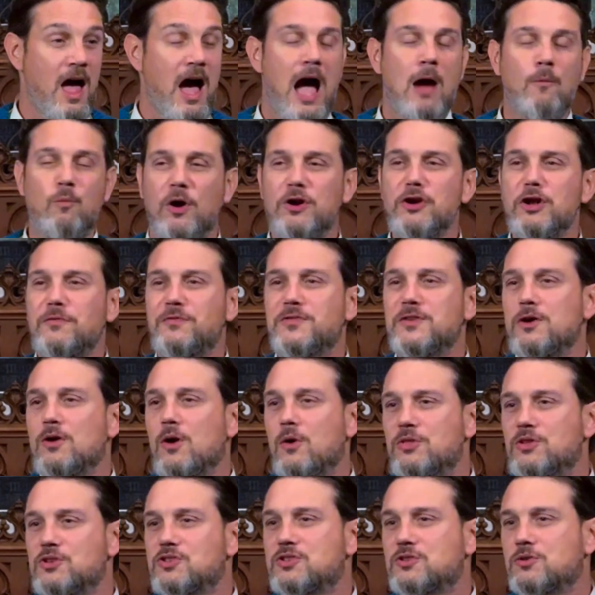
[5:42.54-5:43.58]
I wonder if you
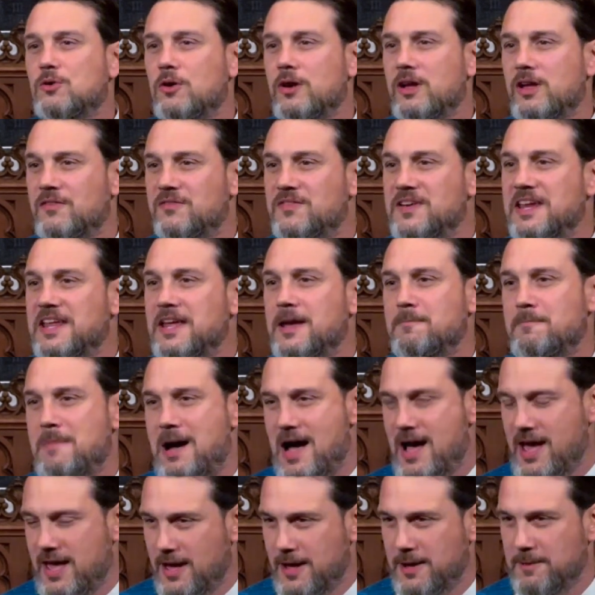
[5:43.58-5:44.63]
know the story of
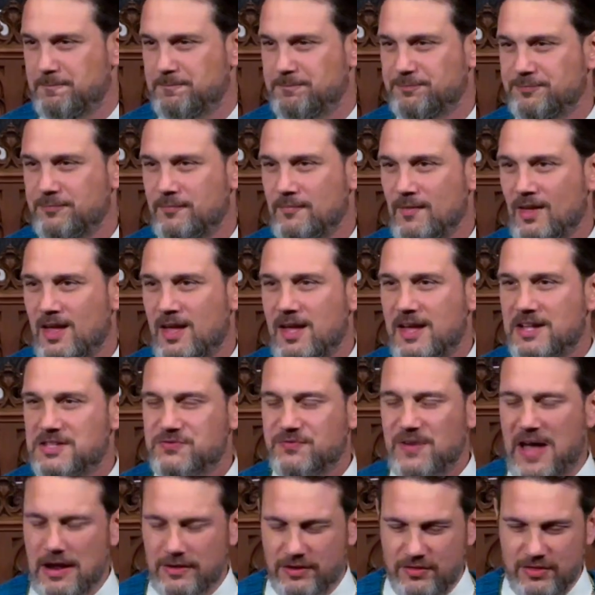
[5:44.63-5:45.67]
Nehemiah. It's
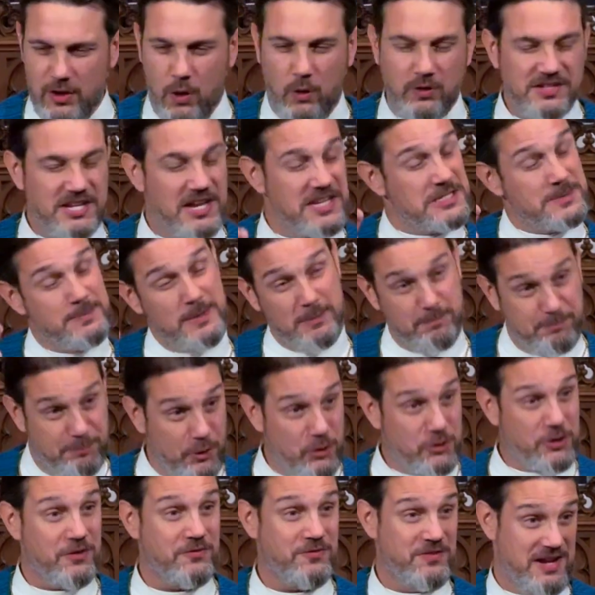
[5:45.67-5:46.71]
found in the Old Testament
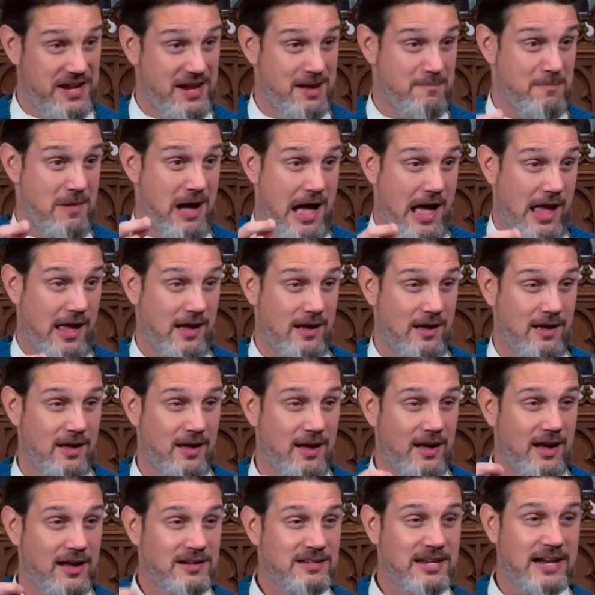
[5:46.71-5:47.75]
book of Nehemiah.
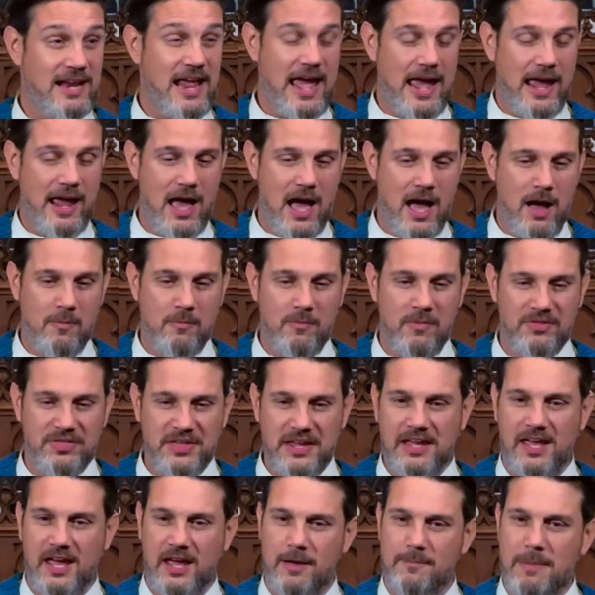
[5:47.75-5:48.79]
And today I'm
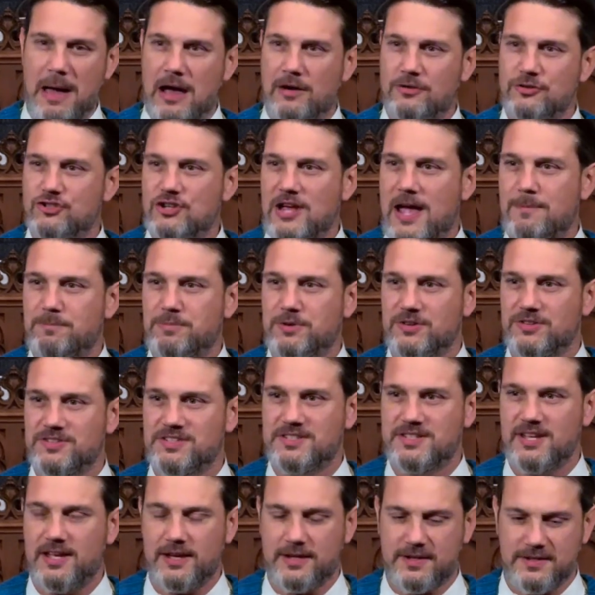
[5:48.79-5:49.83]
thinking about chapter
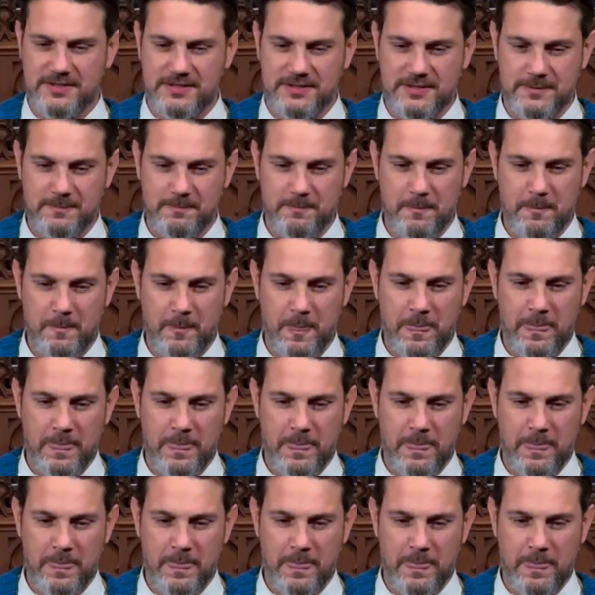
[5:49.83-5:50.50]
six.